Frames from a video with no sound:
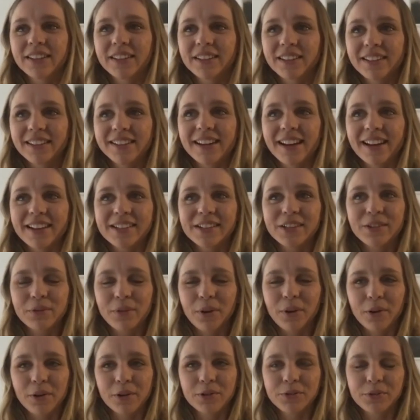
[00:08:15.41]
nice
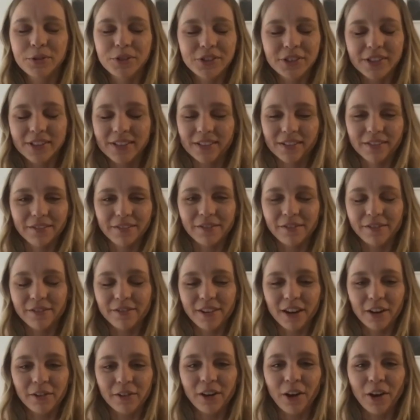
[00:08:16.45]
quote, which is
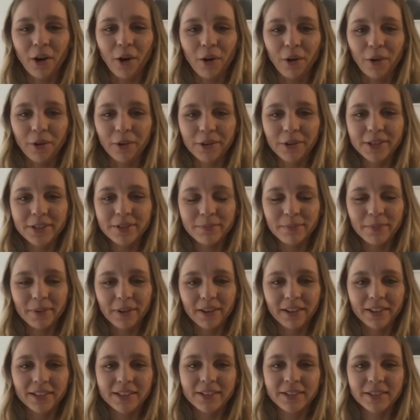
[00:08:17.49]
very old,
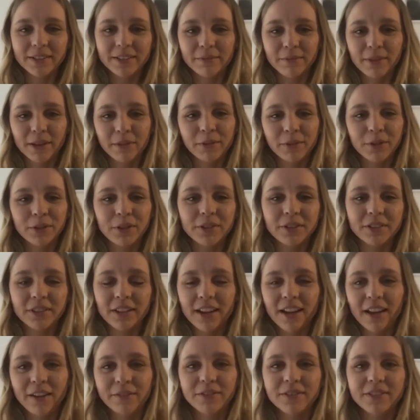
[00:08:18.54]
but maybe you
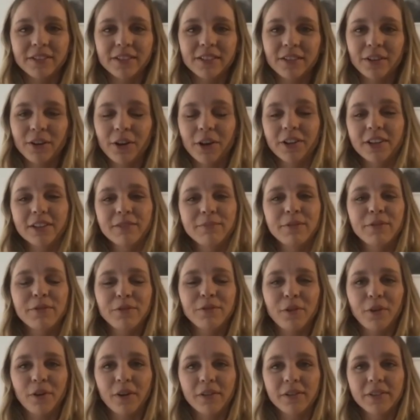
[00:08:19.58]
haven't heard it
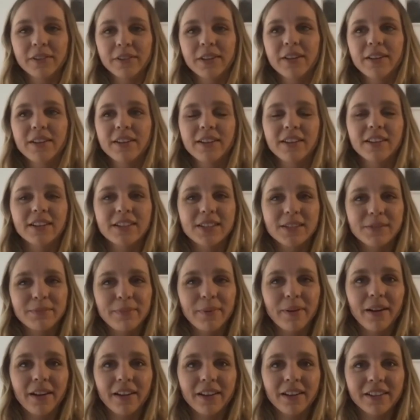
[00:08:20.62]
before. It's
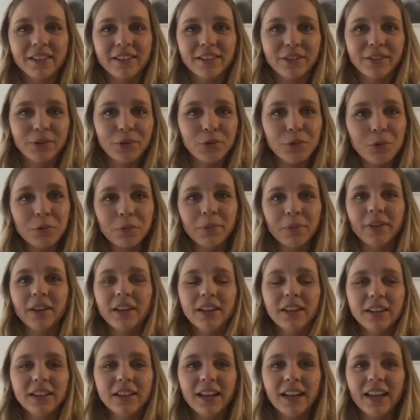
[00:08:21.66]
by
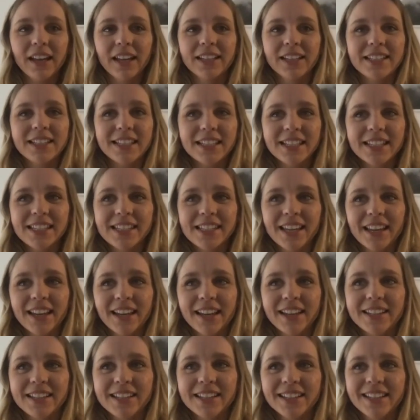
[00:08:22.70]
Rumi, and he
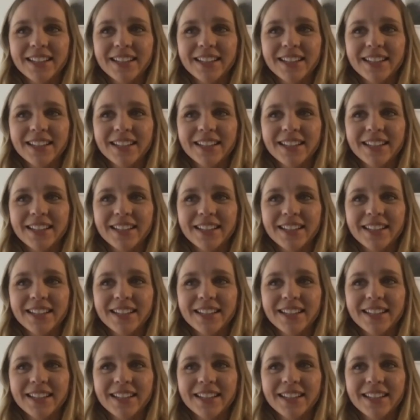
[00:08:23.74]
said,